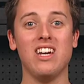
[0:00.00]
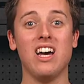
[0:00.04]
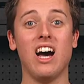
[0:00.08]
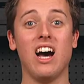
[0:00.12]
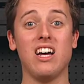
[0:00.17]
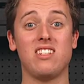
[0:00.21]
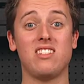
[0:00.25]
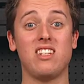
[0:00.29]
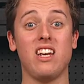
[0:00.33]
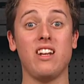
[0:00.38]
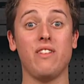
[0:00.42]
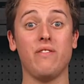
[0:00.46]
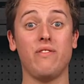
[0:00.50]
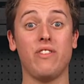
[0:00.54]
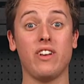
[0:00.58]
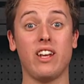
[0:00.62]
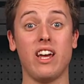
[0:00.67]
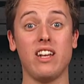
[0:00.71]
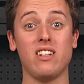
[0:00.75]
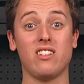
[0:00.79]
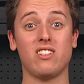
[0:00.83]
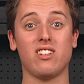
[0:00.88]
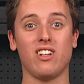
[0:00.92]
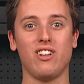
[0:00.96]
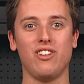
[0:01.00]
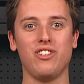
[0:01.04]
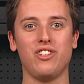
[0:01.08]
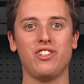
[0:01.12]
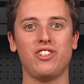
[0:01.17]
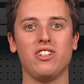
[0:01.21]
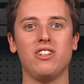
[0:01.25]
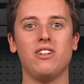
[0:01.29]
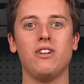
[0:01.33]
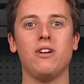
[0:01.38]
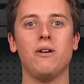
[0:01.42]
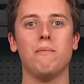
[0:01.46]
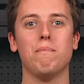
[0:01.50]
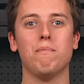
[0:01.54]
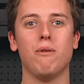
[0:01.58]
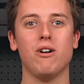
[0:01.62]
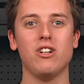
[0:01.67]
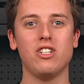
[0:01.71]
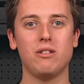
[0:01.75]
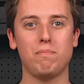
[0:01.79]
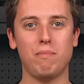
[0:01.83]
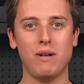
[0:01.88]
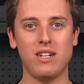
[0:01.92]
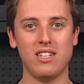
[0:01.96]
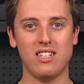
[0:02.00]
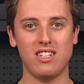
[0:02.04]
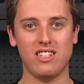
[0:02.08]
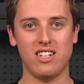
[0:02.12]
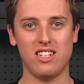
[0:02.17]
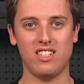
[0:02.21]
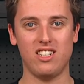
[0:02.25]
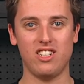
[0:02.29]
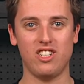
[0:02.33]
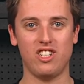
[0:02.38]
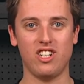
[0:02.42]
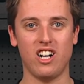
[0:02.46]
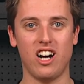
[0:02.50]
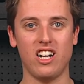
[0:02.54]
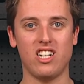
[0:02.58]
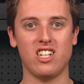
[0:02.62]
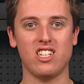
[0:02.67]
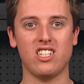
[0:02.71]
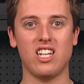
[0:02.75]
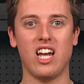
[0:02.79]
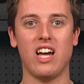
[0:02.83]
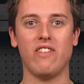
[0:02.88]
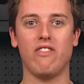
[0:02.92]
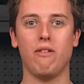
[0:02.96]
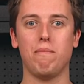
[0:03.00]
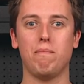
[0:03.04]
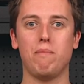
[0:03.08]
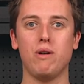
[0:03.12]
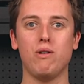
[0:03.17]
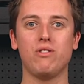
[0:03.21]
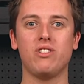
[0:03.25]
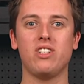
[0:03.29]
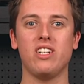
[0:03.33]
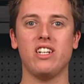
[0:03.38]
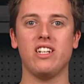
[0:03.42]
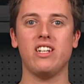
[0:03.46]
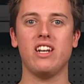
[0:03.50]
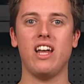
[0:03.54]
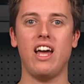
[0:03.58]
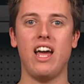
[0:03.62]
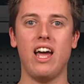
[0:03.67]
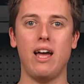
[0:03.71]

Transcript: A set and forget solution, most BCDC chargers have a built-in